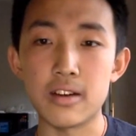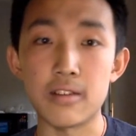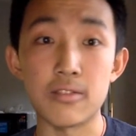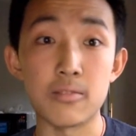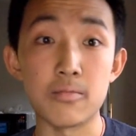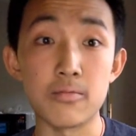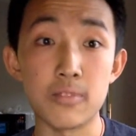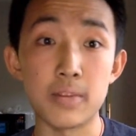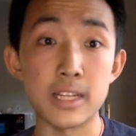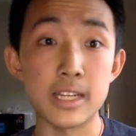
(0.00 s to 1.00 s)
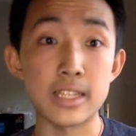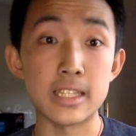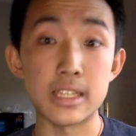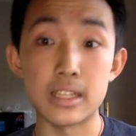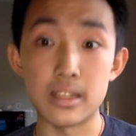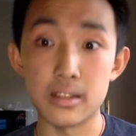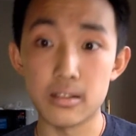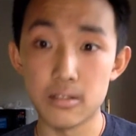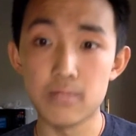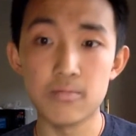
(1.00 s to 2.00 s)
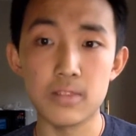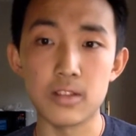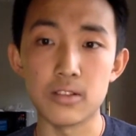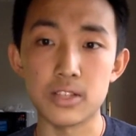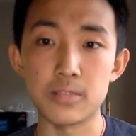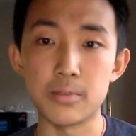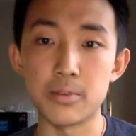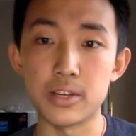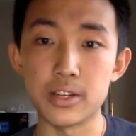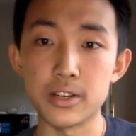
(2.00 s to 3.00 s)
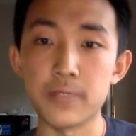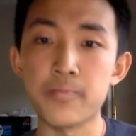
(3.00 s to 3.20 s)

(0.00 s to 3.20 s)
from my testing, it looks to be pretty good.